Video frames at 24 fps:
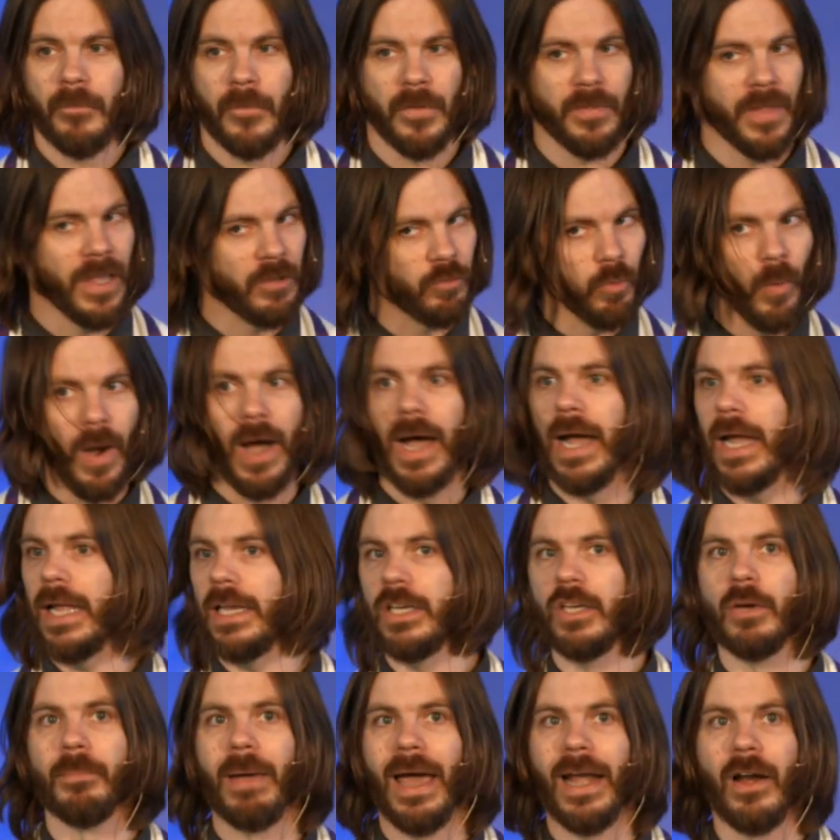And that's why,
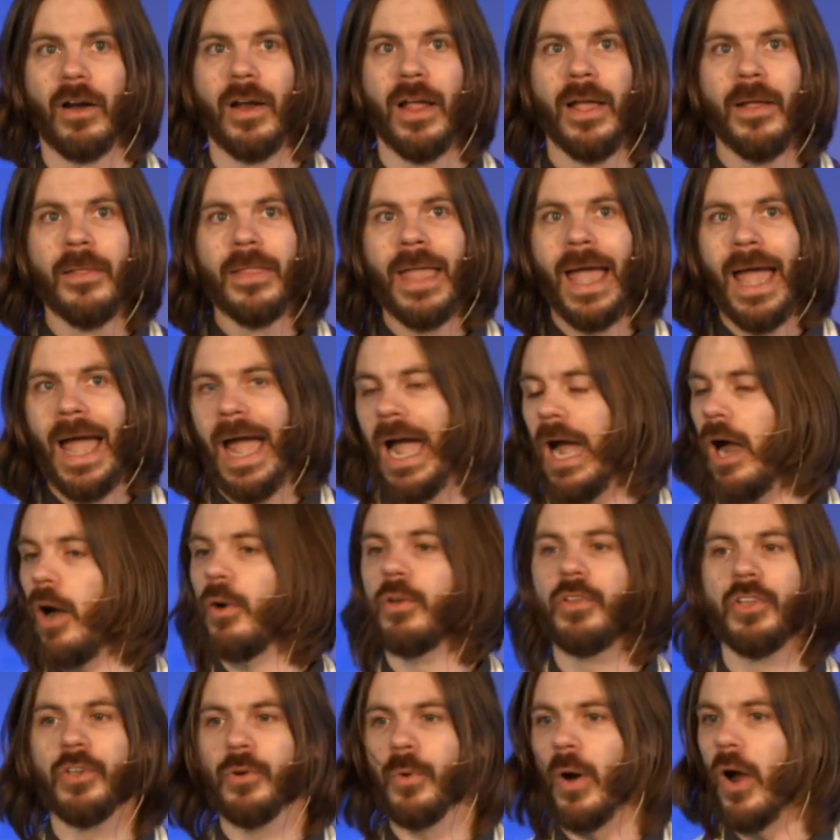no matter how
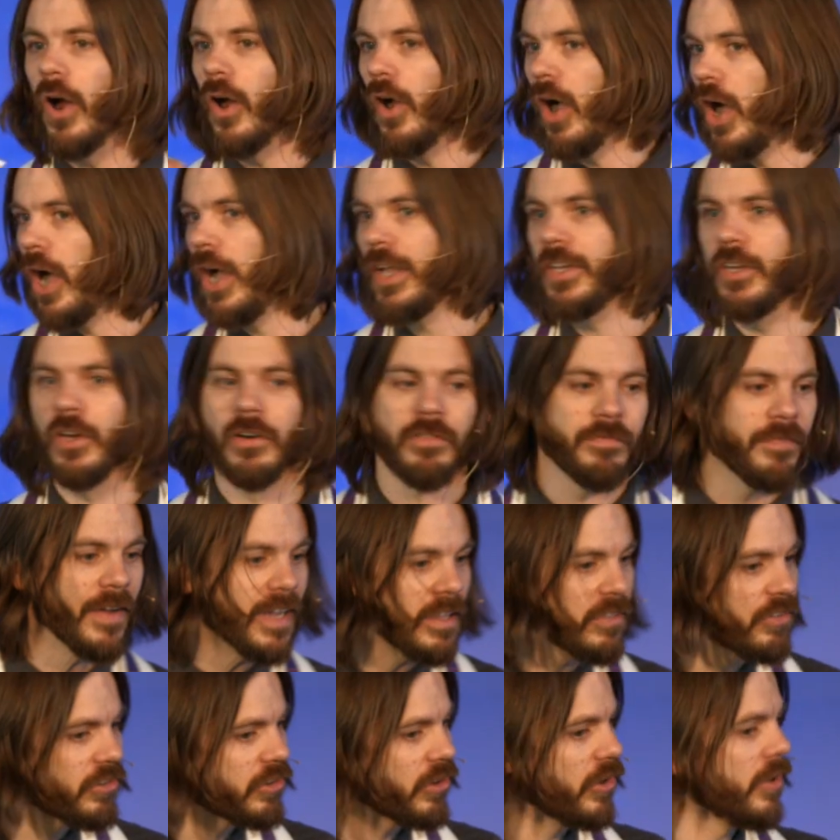you are on your
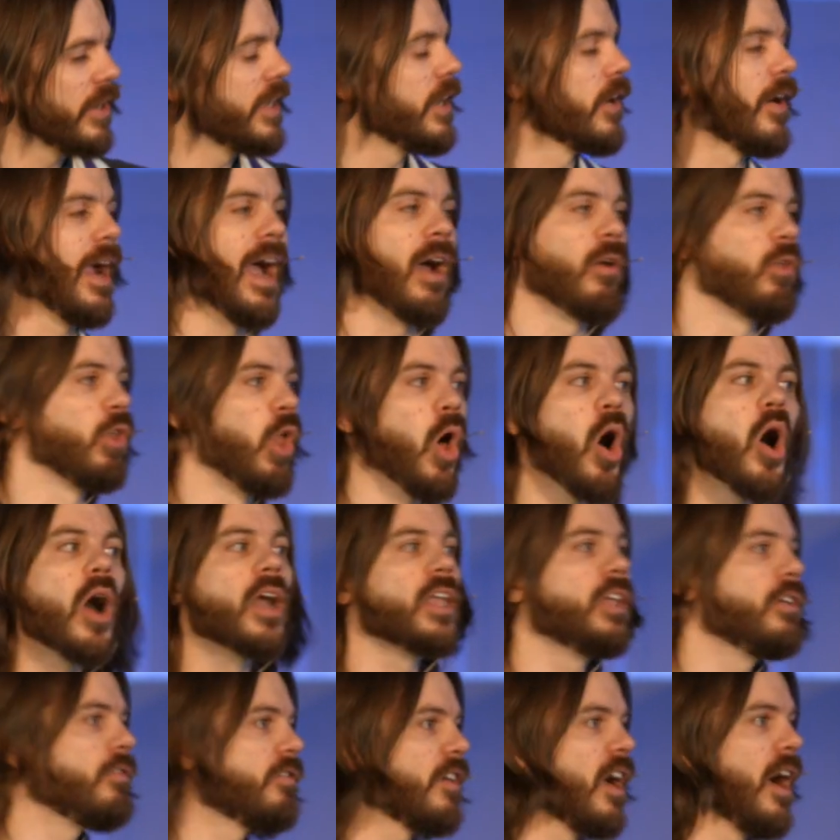faith journey or how
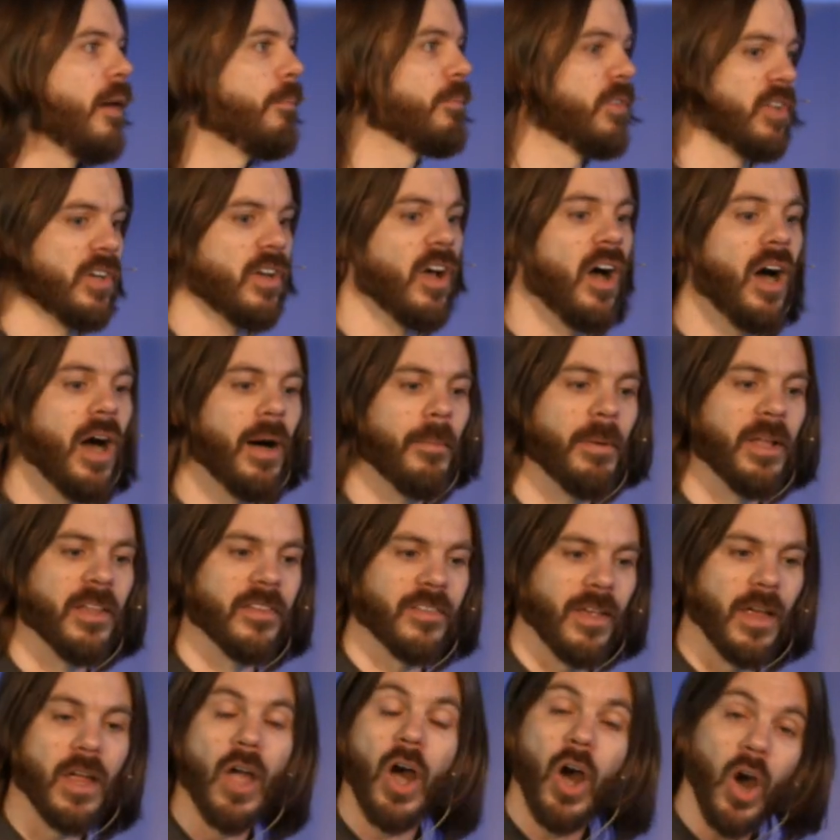long you've come to
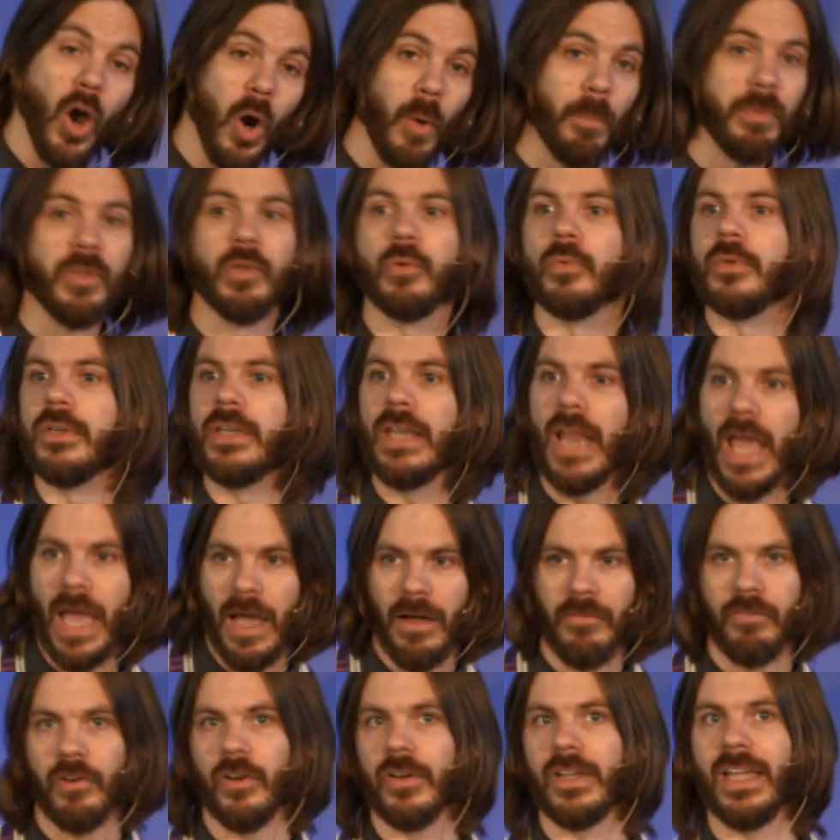Commons, I hope you
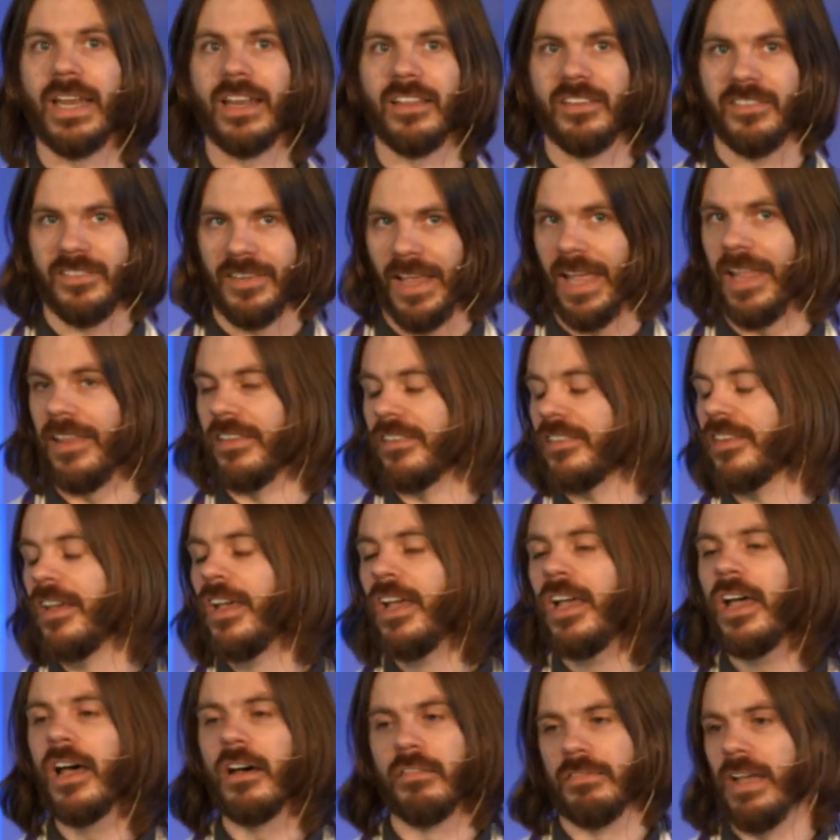never get a sense
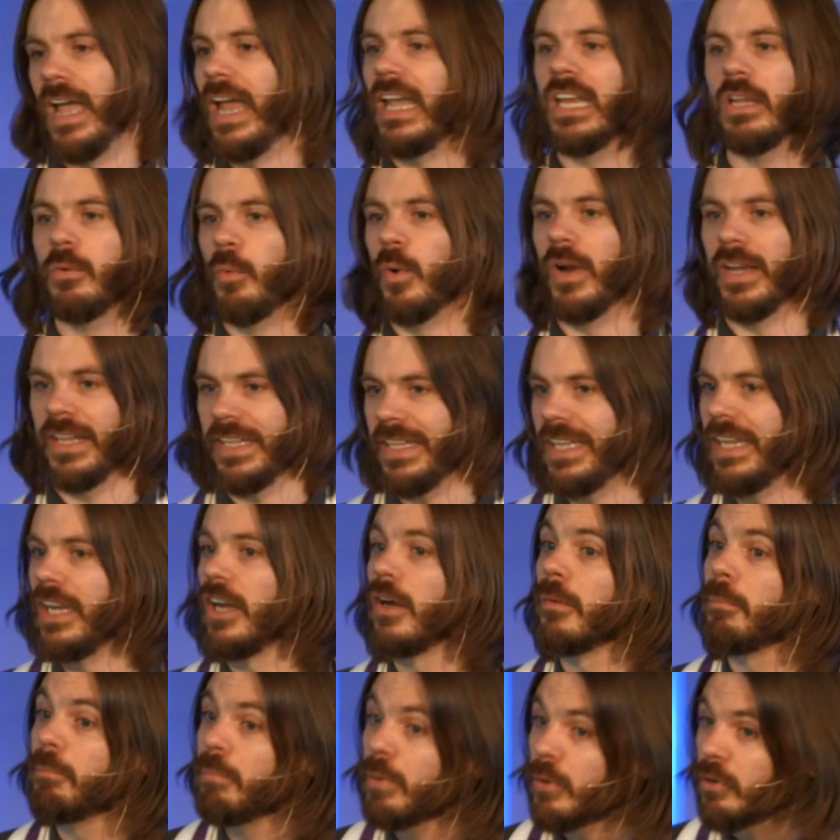of anyone
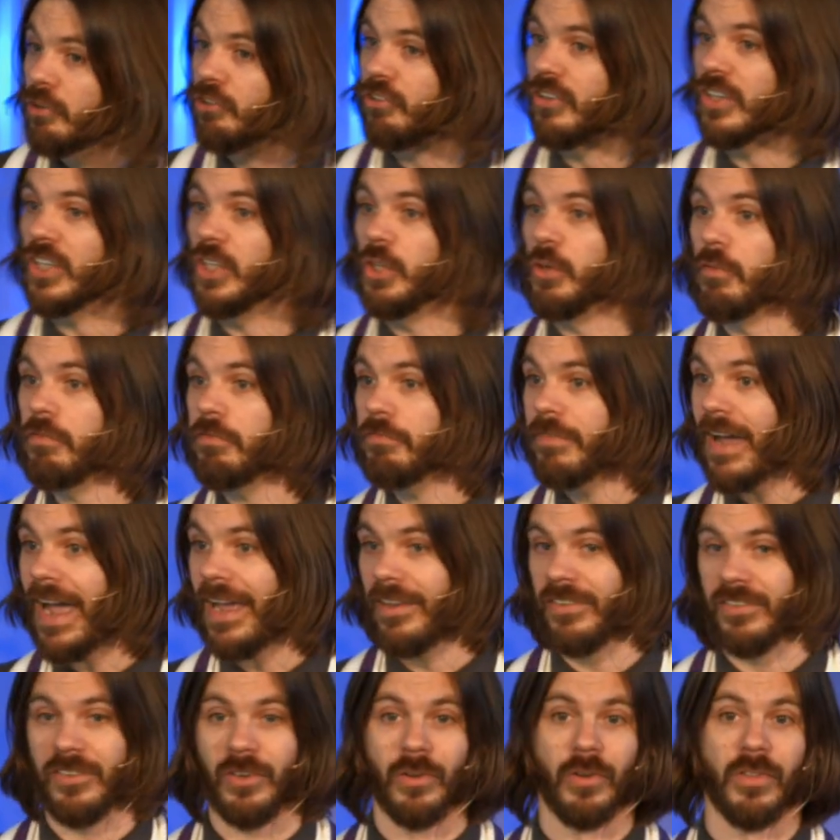here pushing you
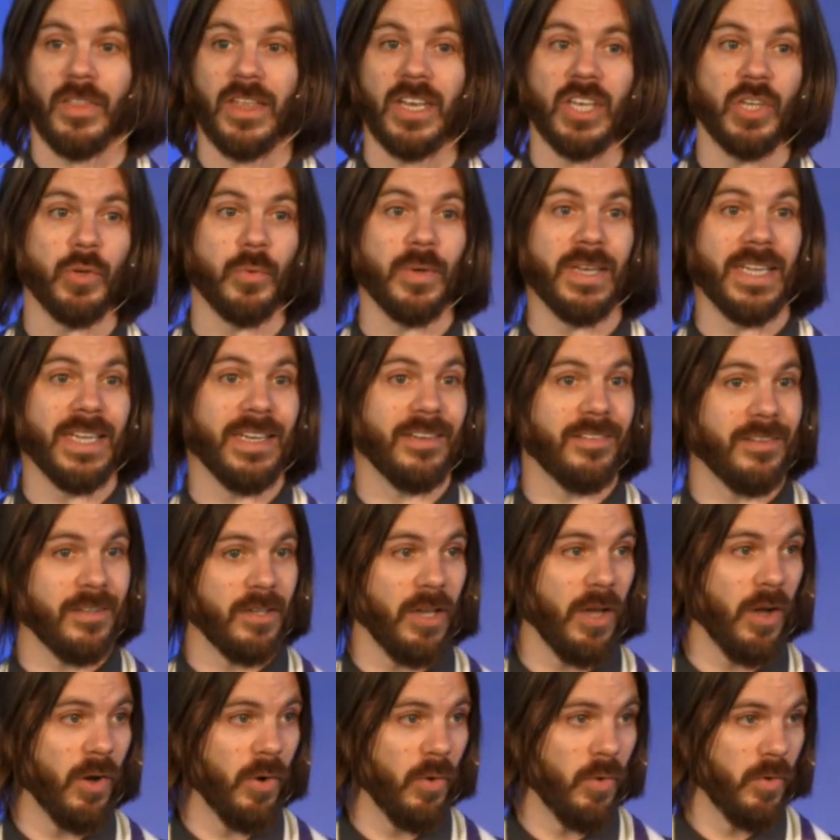faster than you need to
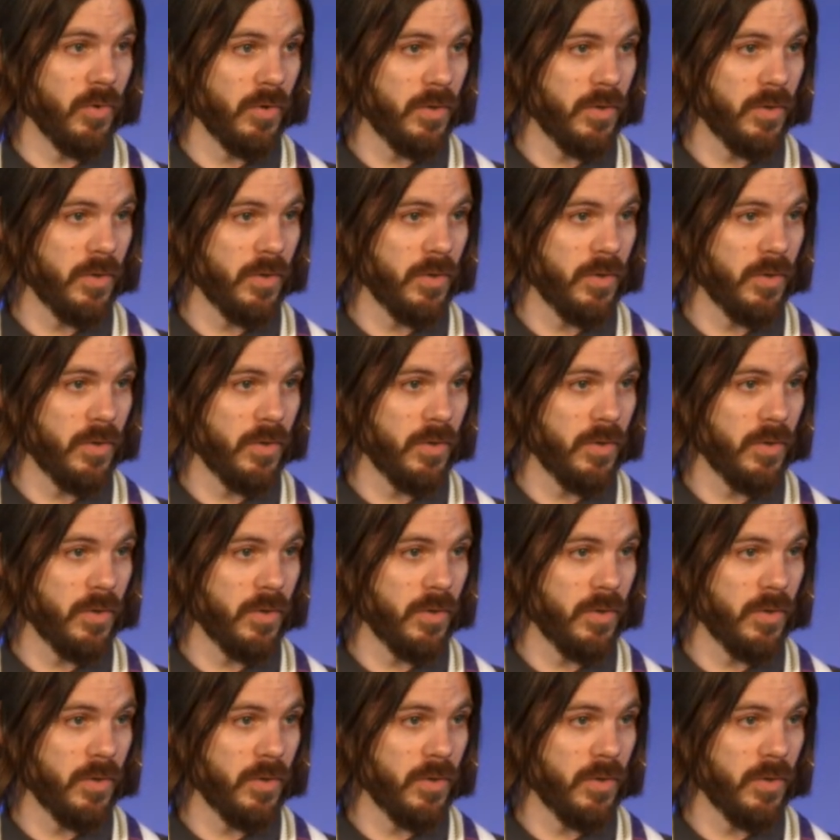go.